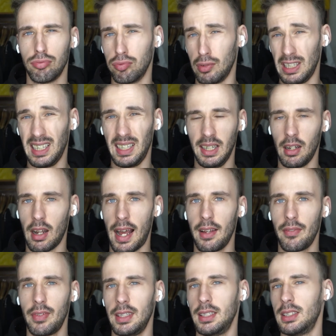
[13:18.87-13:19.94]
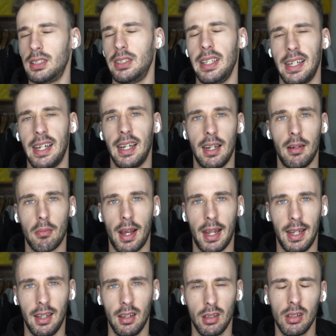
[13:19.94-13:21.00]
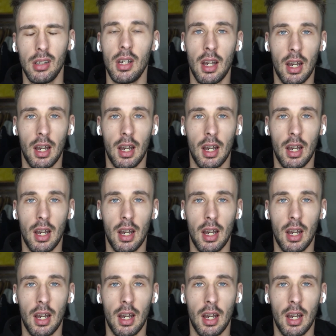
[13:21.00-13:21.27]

really like things sticking in my ear.